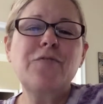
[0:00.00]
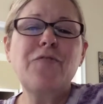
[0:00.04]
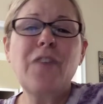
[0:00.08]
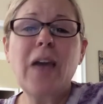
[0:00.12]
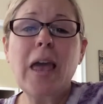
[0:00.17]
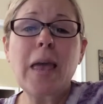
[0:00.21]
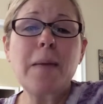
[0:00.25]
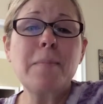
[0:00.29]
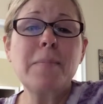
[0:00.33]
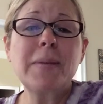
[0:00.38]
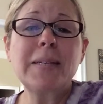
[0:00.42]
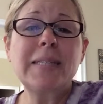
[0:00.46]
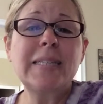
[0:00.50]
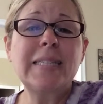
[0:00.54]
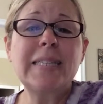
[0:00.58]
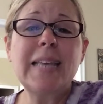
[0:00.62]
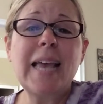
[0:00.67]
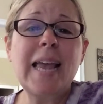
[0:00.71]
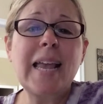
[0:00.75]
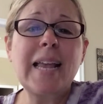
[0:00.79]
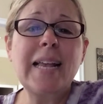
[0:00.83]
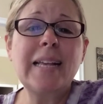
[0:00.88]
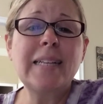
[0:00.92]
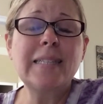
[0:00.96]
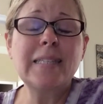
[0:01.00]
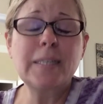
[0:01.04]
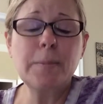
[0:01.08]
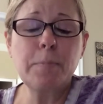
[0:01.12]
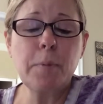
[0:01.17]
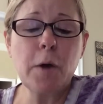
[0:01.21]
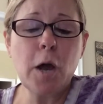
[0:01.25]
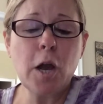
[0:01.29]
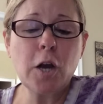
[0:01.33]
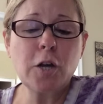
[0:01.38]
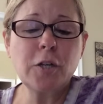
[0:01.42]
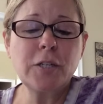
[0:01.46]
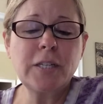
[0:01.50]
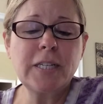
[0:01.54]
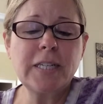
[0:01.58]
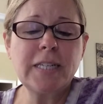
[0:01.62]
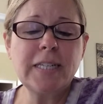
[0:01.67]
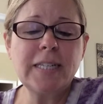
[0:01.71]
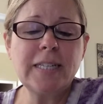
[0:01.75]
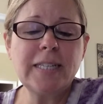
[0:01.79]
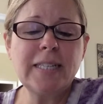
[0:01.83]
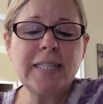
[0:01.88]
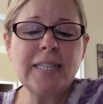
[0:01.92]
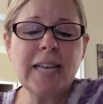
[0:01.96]
famous sayings,
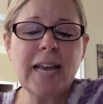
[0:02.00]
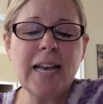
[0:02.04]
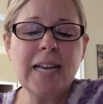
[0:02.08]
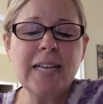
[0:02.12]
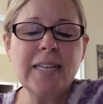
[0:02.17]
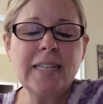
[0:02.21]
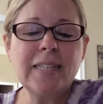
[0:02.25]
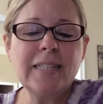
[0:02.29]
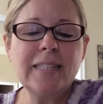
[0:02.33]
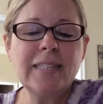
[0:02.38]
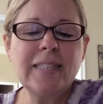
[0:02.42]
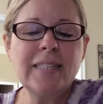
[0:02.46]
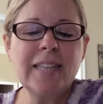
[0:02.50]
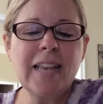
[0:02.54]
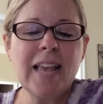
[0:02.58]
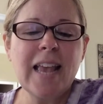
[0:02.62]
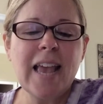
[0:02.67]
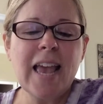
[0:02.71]
Hippocrates says,